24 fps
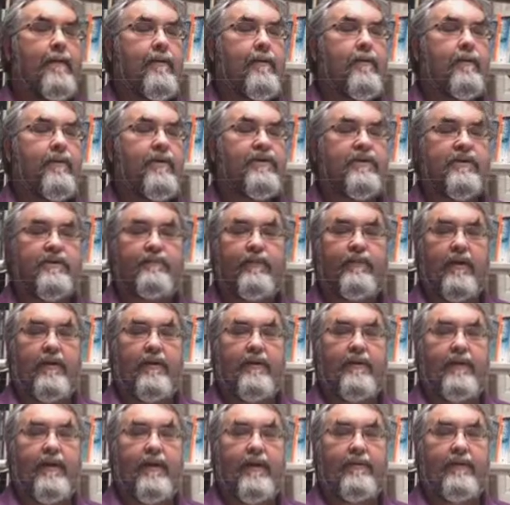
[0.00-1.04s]
which is part of
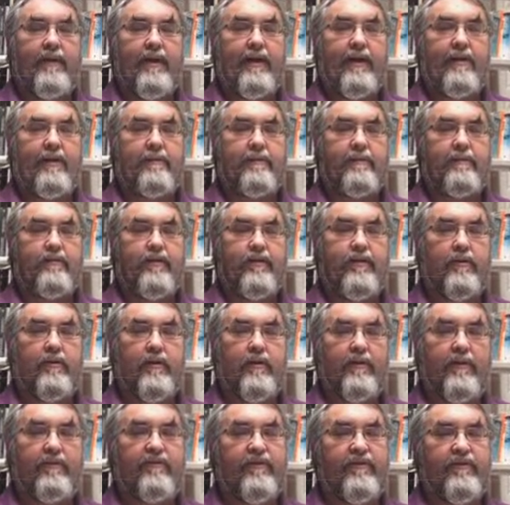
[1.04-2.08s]
the MA
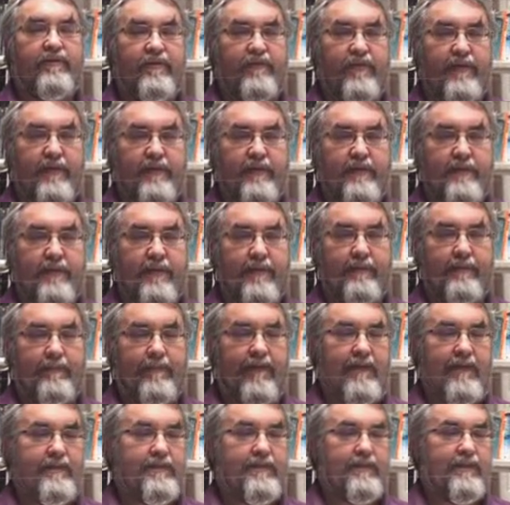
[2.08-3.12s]
program for the various
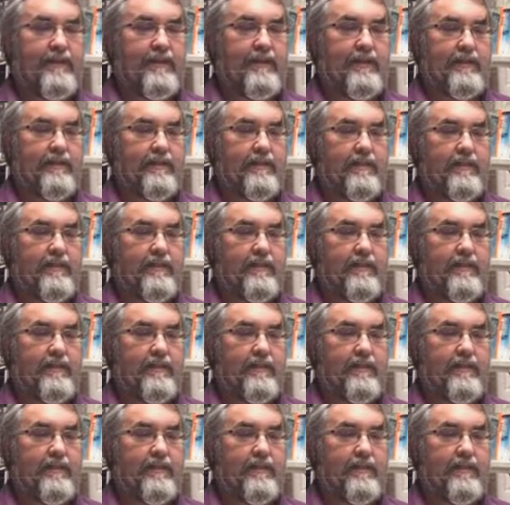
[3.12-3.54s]
MAs in